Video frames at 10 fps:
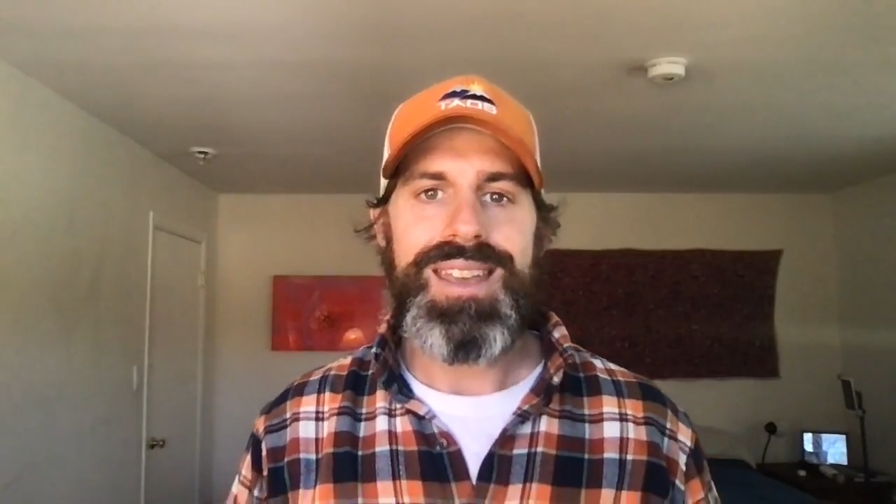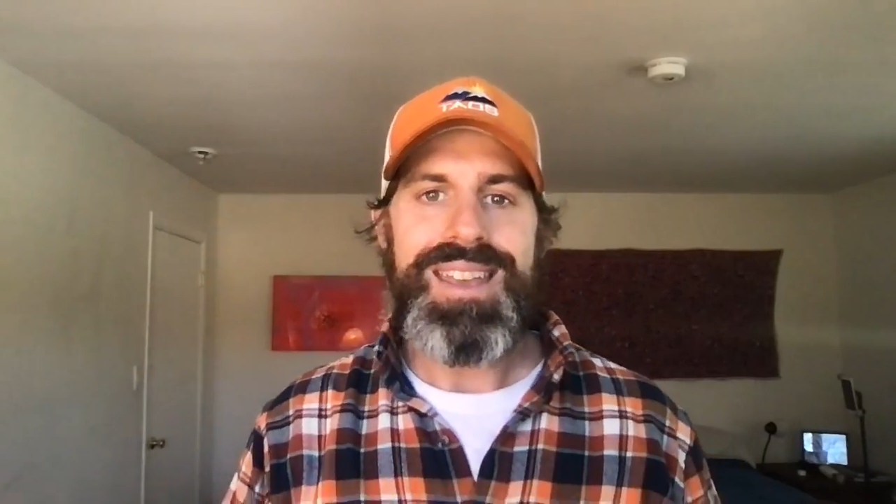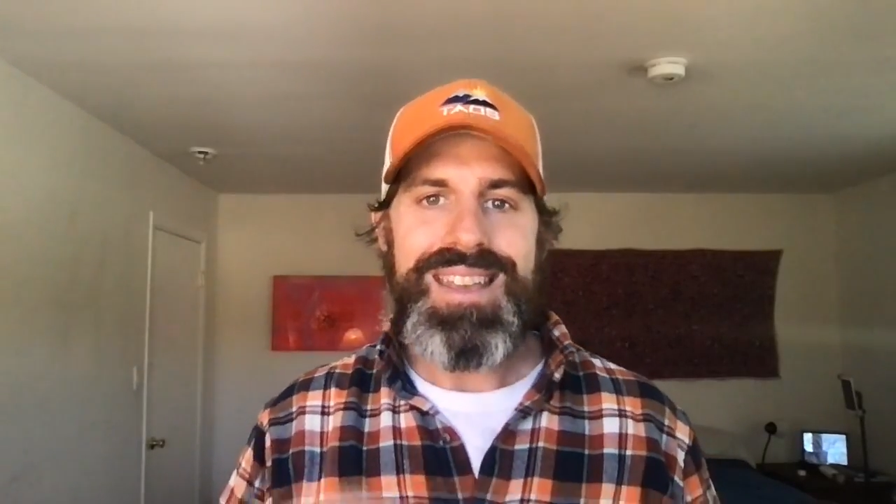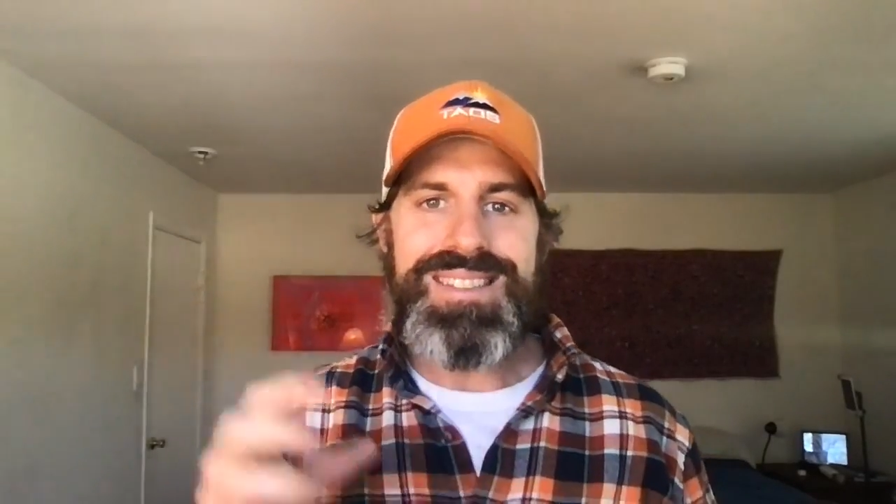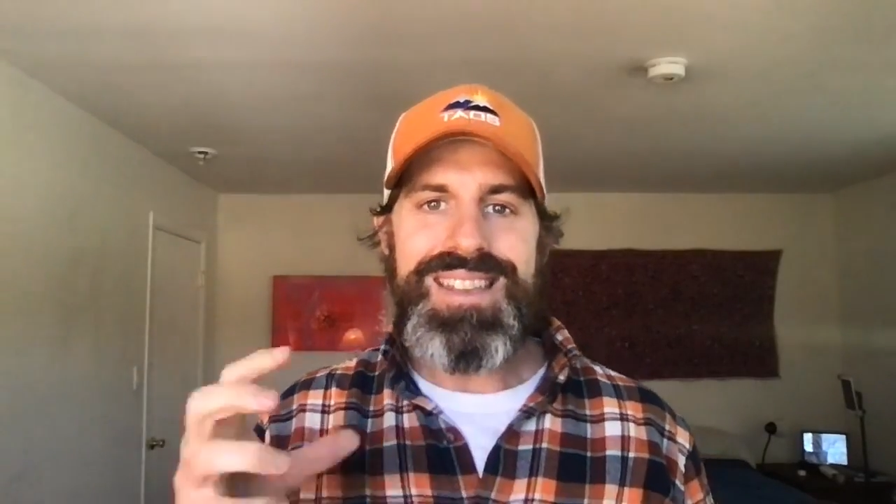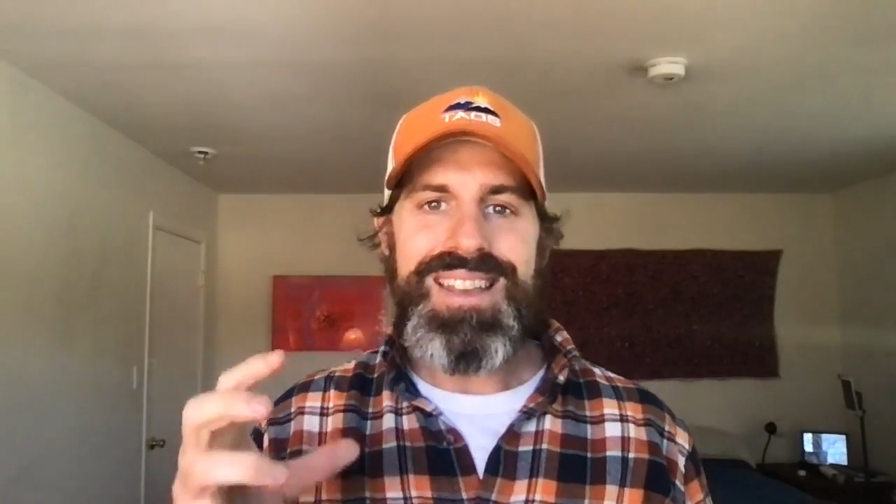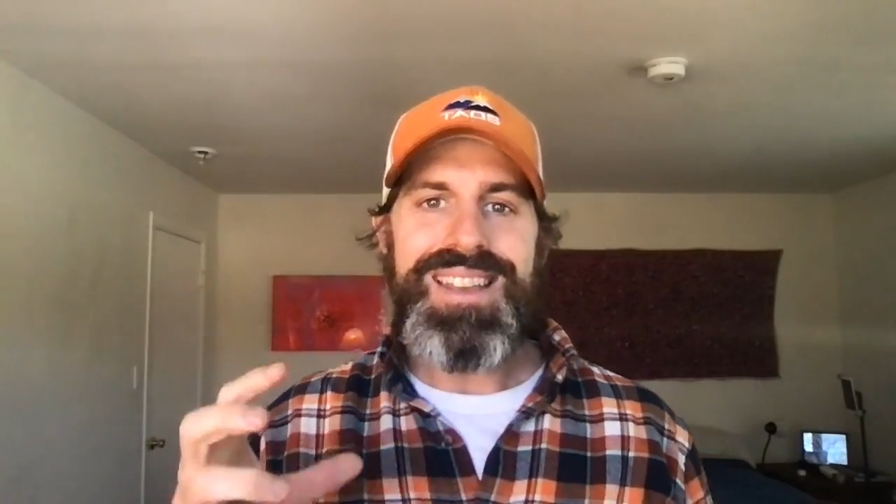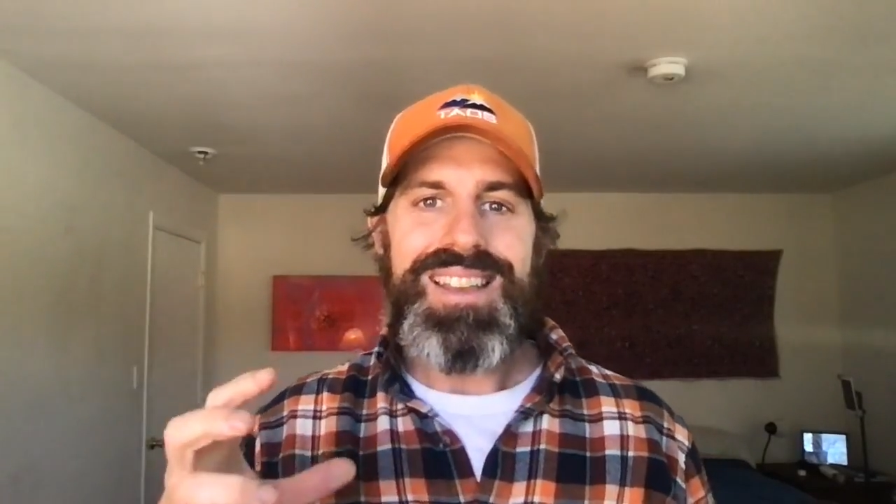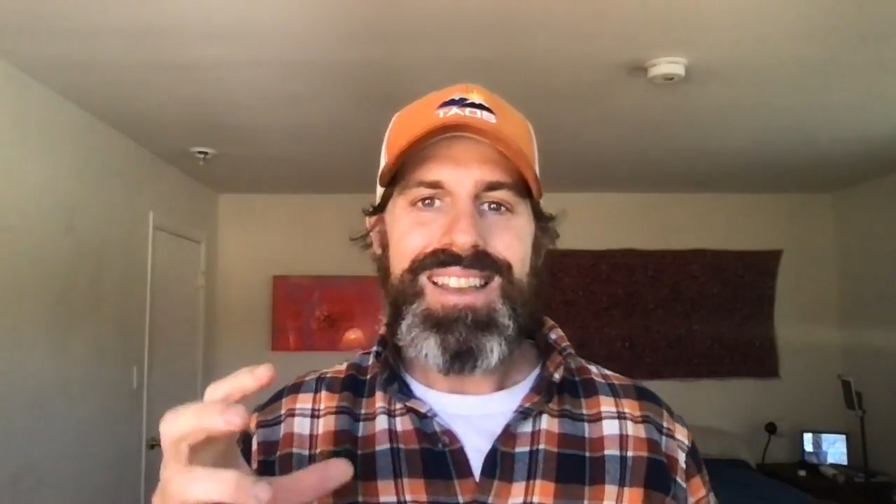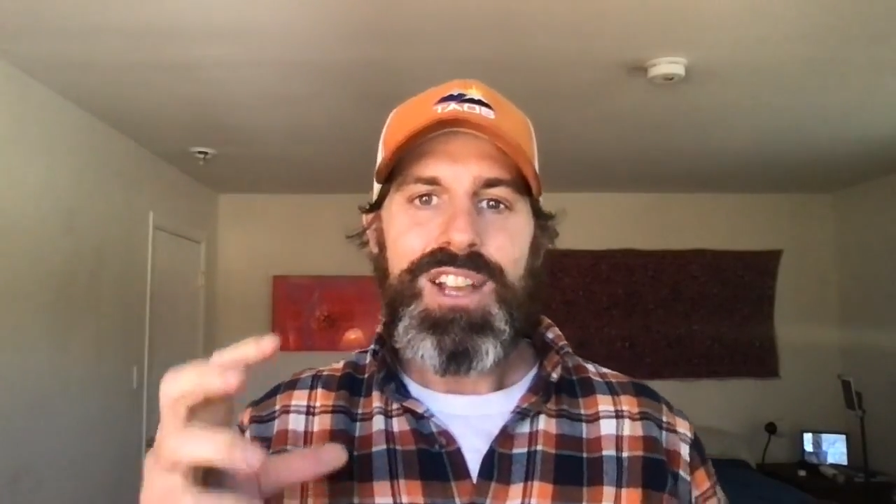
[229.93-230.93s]
Is
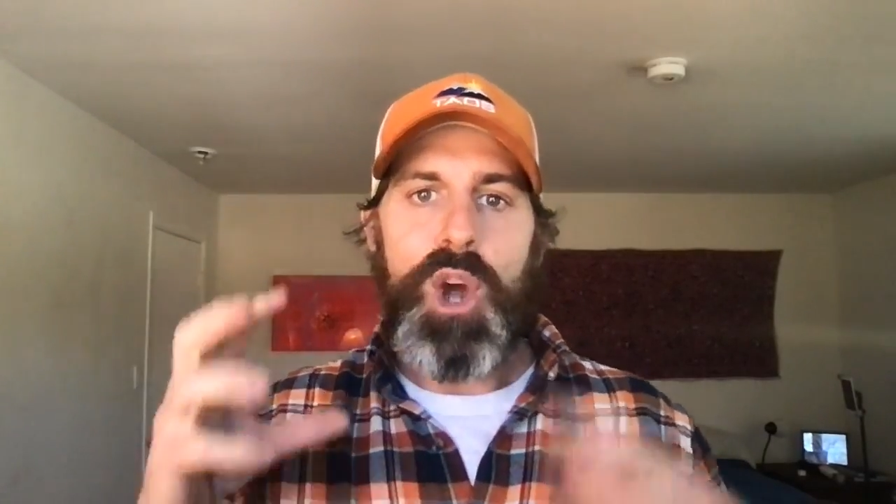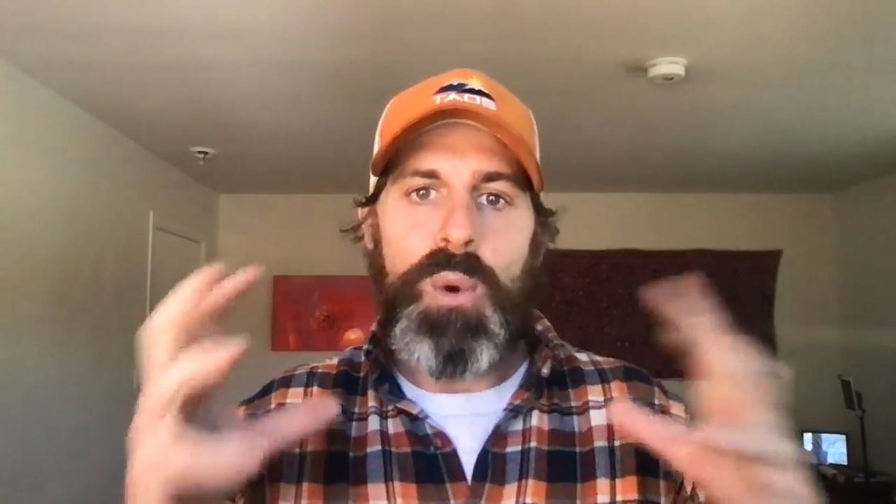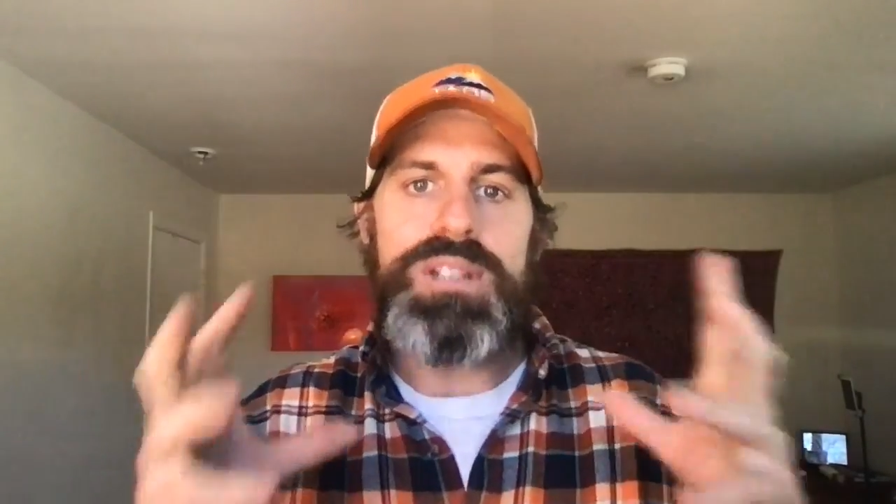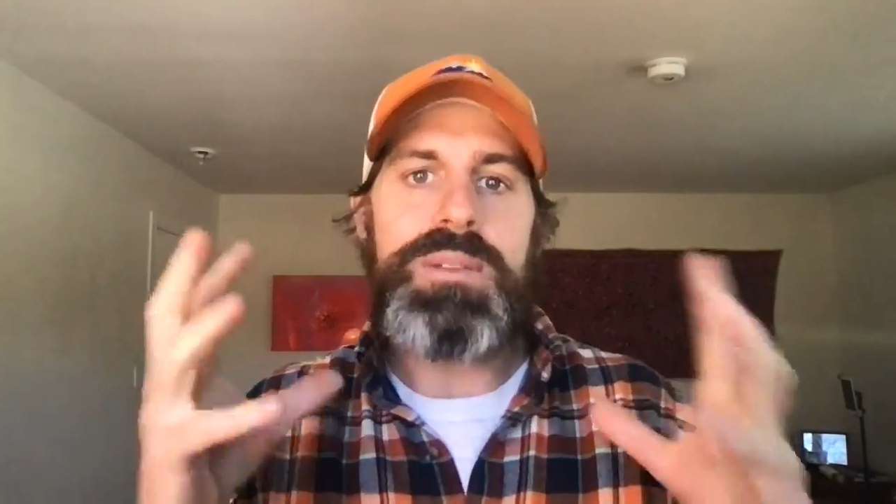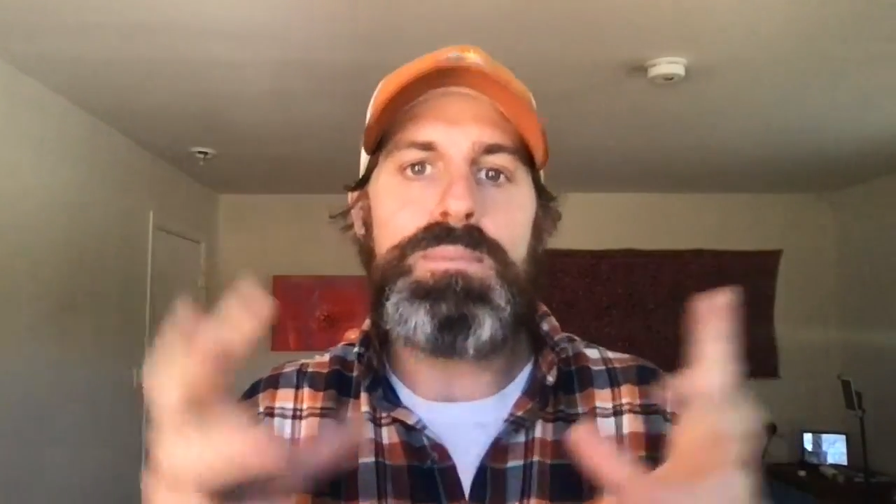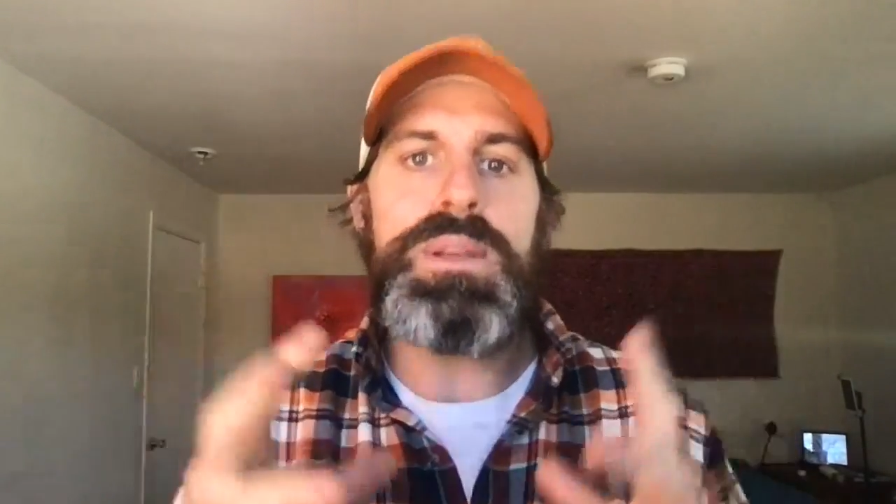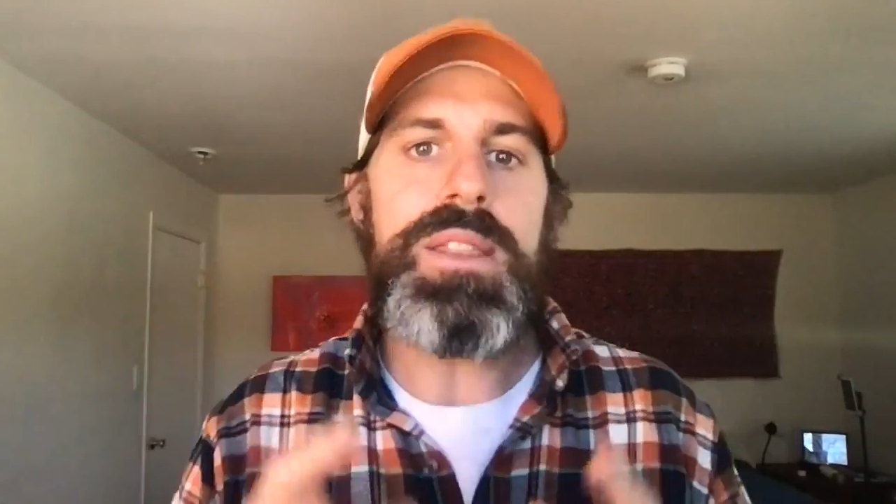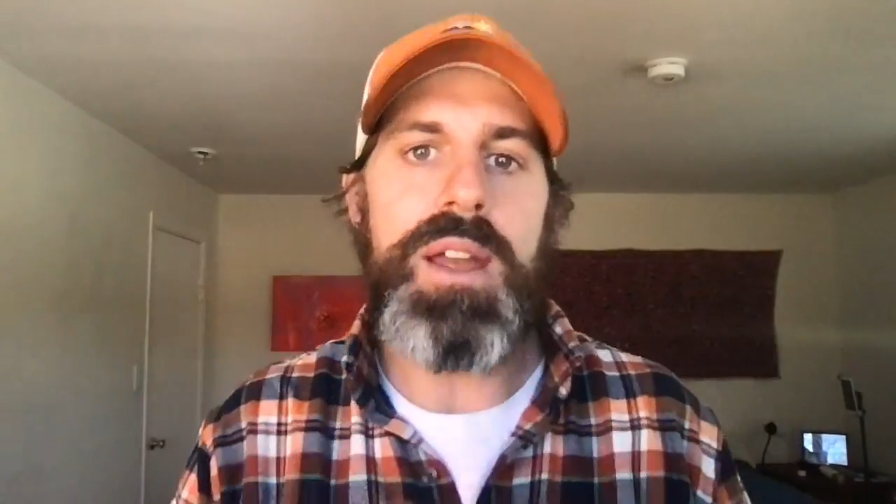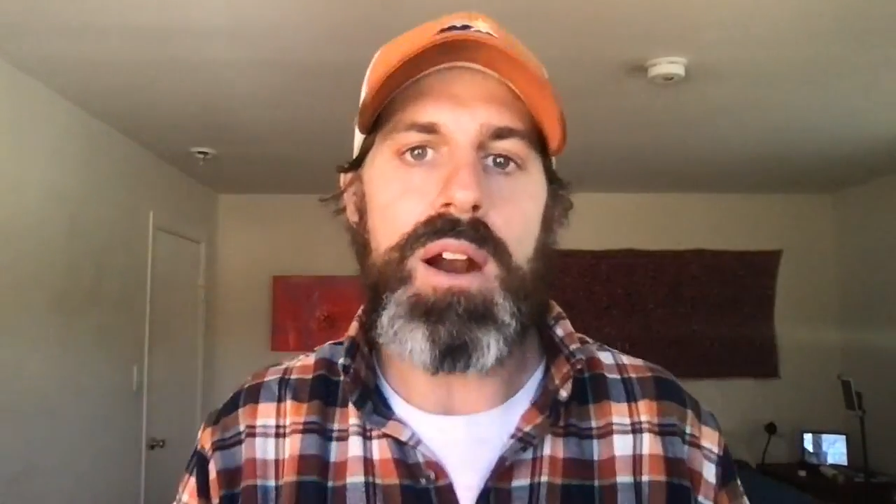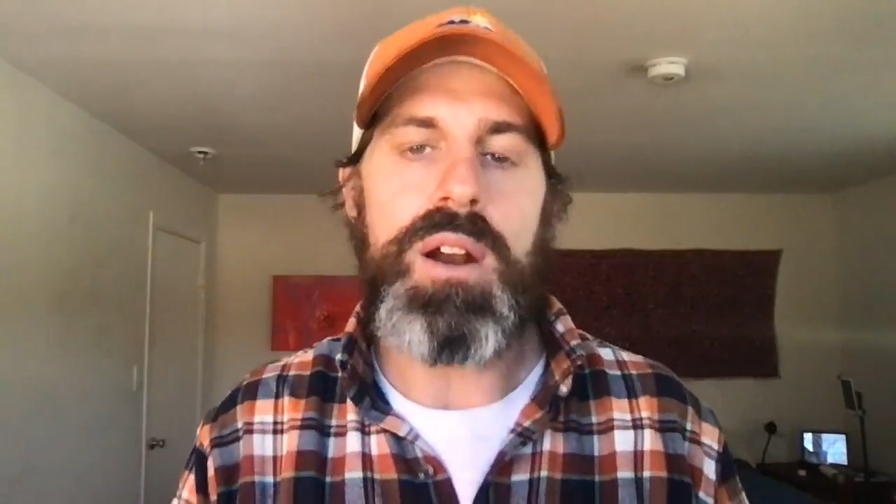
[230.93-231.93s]
it going to be
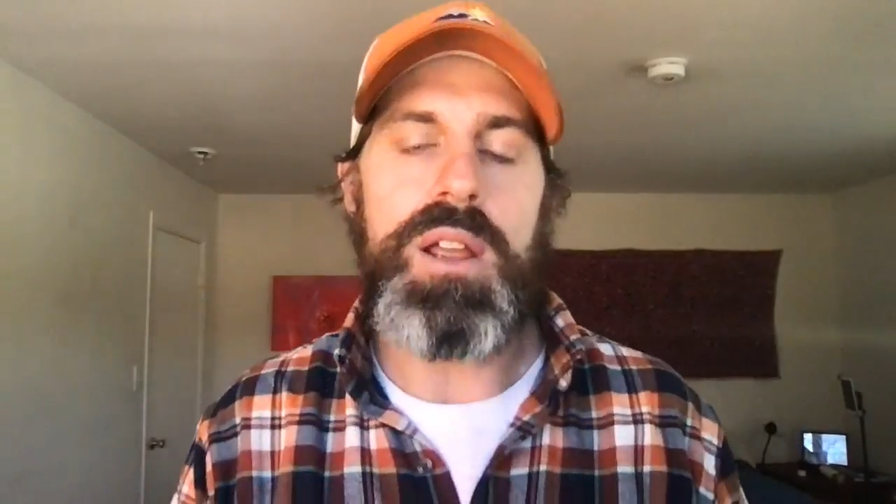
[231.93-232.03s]
there